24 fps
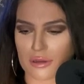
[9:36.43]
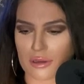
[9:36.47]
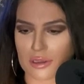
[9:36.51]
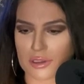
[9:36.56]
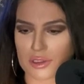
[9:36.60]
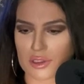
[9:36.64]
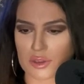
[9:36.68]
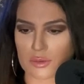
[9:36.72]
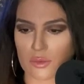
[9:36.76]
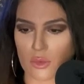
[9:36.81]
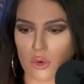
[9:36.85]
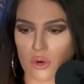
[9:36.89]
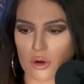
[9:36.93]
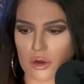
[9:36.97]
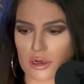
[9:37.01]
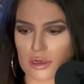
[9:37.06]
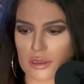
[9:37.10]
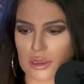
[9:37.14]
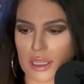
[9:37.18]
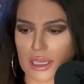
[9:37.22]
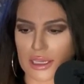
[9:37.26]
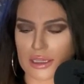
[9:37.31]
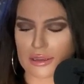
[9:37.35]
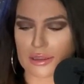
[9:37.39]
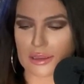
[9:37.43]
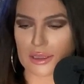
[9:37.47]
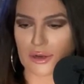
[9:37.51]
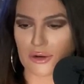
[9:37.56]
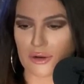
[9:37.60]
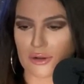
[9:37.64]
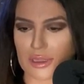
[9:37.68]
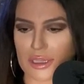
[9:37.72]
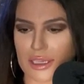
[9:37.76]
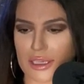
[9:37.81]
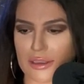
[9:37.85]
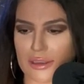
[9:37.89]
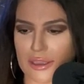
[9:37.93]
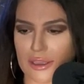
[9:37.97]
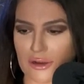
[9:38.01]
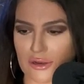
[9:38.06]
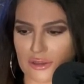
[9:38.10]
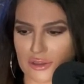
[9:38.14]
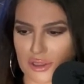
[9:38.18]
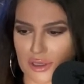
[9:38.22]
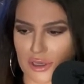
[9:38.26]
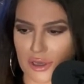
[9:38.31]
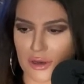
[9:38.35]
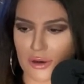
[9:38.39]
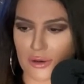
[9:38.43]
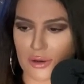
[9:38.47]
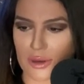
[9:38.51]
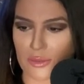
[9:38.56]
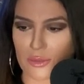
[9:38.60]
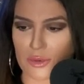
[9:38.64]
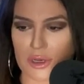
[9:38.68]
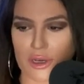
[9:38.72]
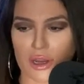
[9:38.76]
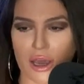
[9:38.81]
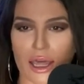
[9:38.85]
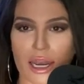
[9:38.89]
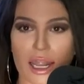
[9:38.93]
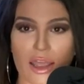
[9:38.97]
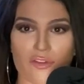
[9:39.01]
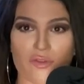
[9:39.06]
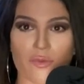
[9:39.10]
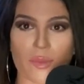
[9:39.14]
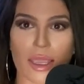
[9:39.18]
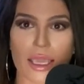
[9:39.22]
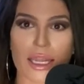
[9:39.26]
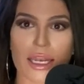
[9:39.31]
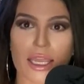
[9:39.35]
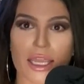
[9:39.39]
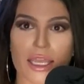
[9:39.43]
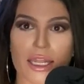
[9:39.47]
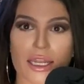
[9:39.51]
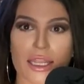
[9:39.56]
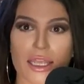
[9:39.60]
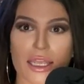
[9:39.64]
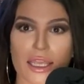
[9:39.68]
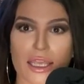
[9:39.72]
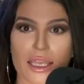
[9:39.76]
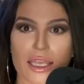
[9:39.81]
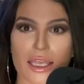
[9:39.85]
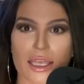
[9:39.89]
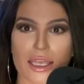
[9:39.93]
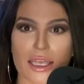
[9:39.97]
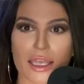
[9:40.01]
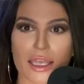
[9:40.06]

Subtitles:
a s'more like literally years ago. I would not have made it.